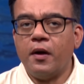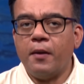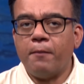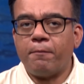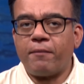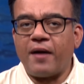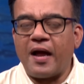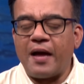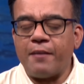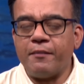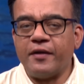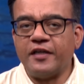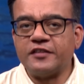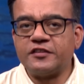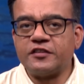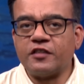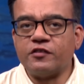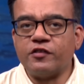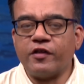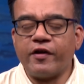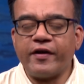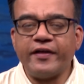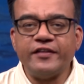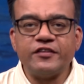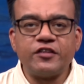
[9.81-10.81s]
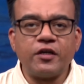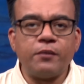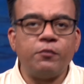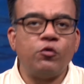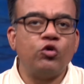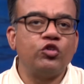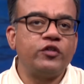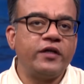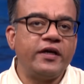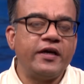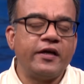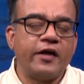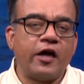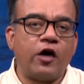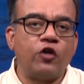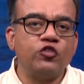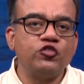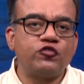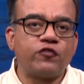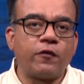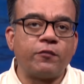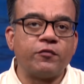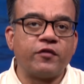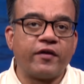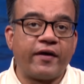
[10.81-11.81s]
Prime Minister Narendra Modi announced
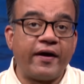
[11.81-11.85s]
from the